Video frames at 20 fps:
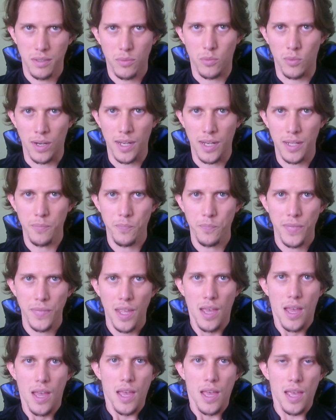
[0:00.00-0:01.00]
right?
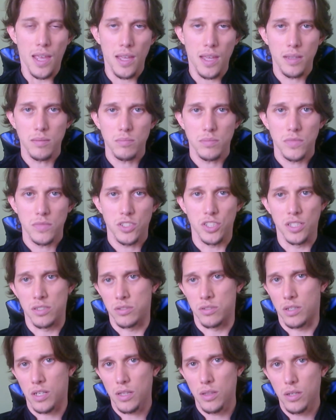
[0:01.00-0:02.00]
And she's
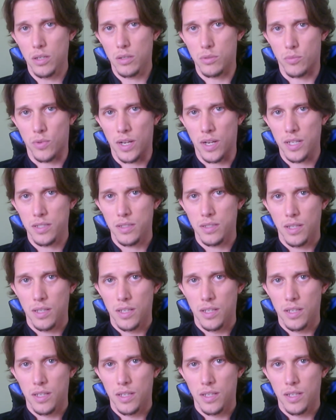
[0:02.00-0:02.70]
not alone, right?